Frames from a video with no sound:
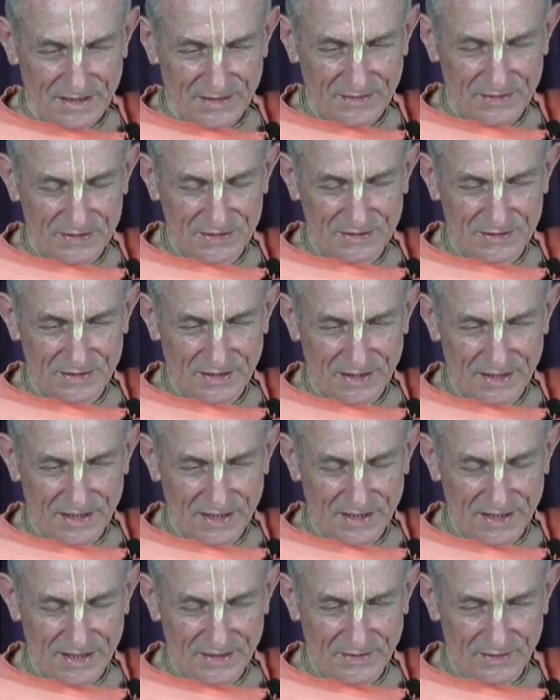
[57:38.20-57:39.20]

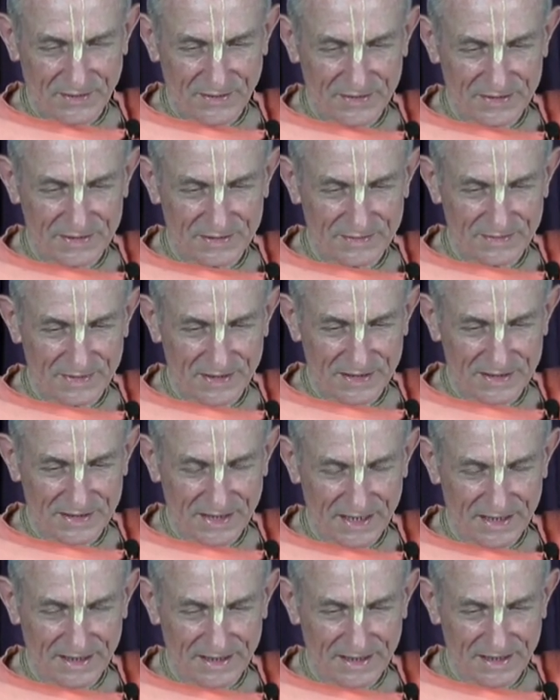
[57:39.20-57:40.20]
Akrura is
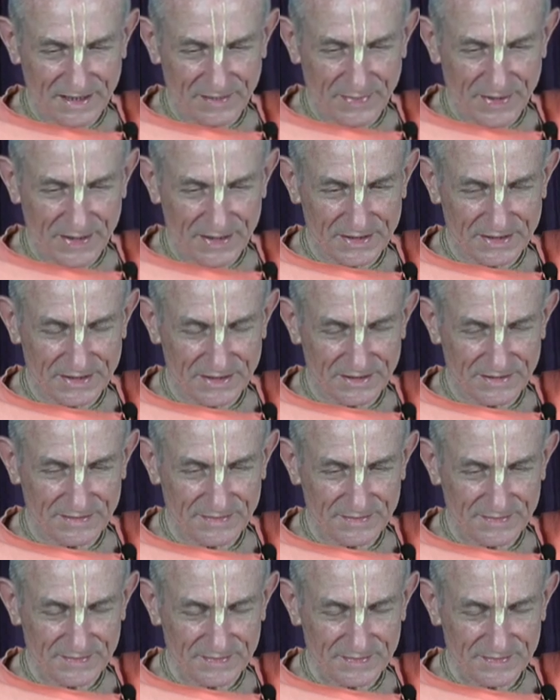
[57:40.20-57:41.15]
elderly person.